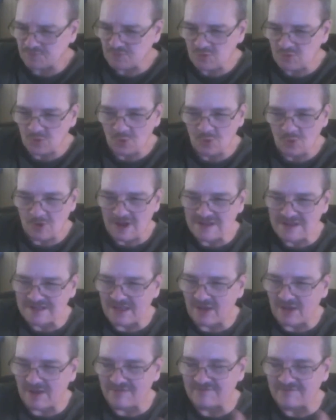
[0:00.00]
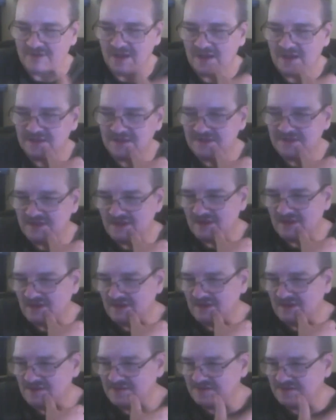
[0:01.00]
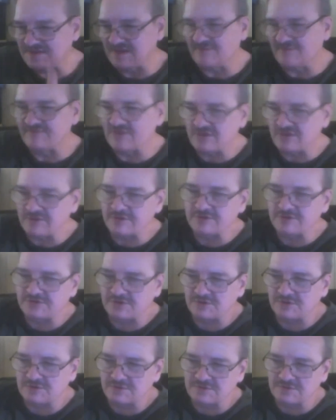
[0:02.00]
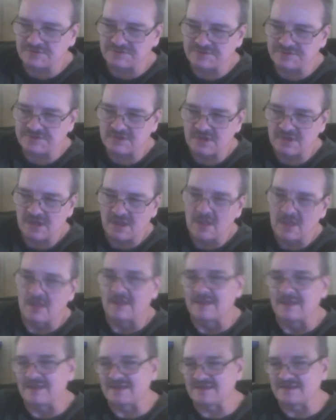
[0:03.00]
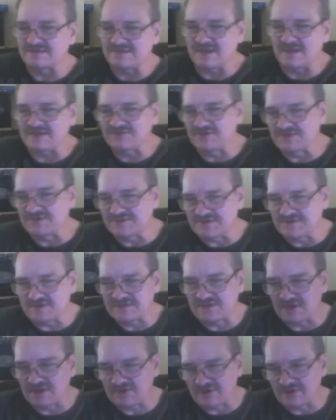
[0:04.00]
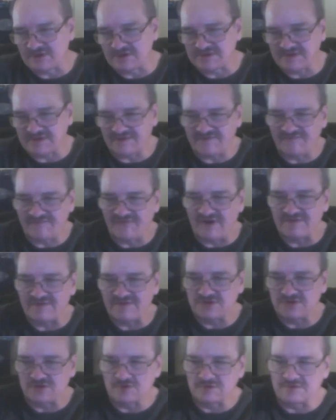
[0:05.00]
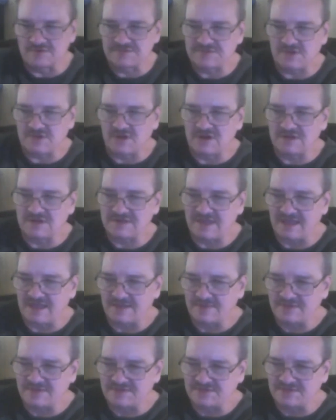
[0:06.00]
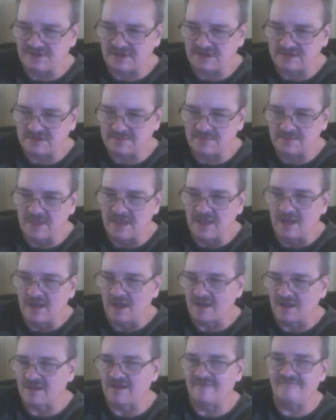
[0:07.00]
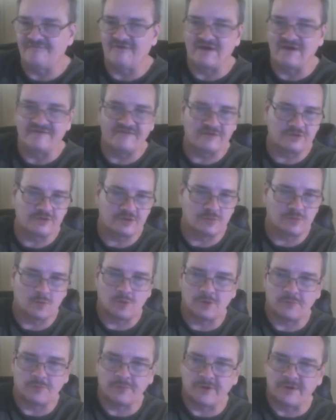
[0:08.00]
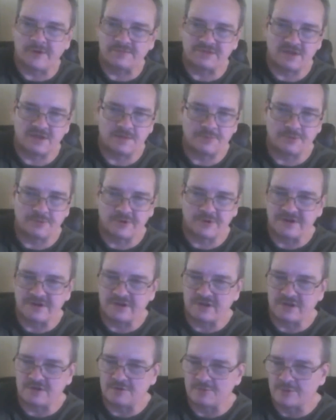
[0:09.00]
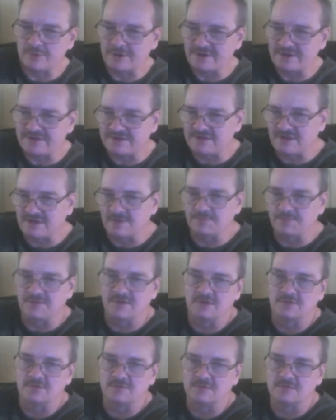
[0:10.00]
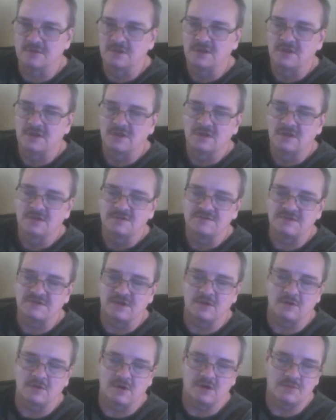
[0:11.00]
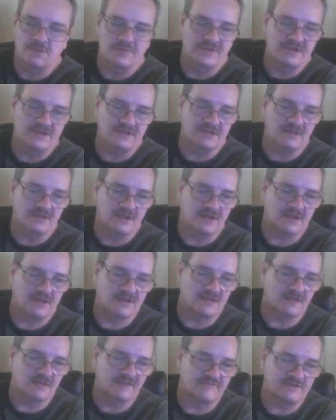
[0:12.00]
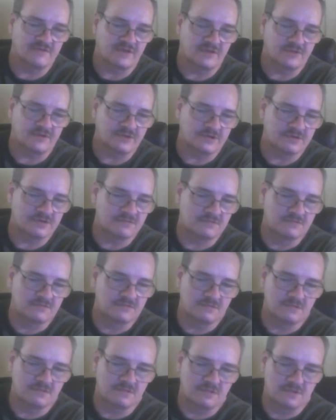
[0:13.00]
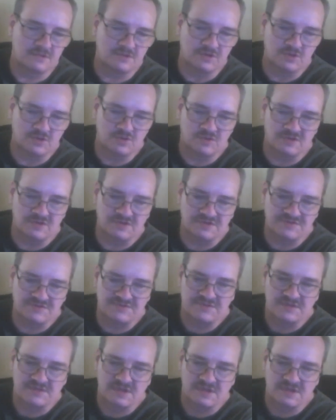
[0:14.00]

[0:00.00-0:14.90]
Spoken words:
right now I've got 700 journals. It's actually 675 journals on Amazon. I got 500 more prepped up, ready to go, ready to upload. So I'll be at like 1,100 units